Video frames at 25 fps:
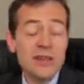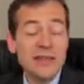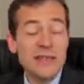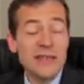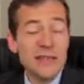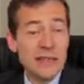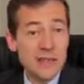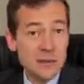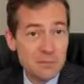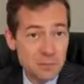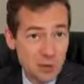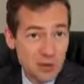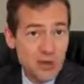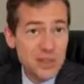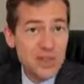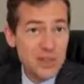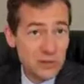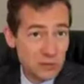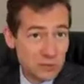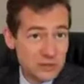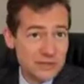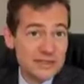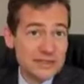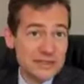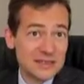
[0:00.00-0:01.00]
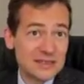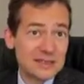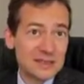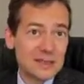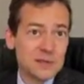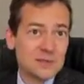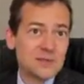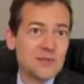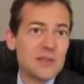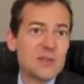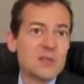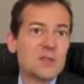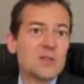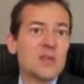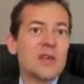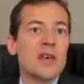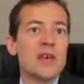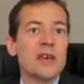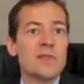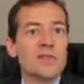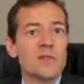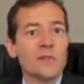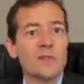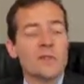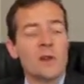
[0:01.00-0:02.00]
in, money out system that we
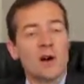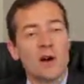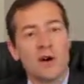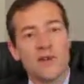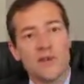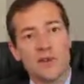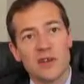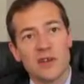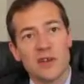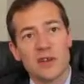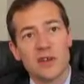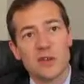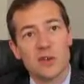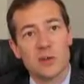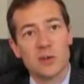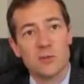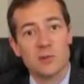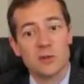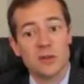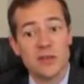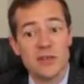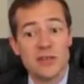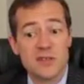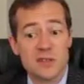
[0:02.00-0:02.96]
have, our financial model.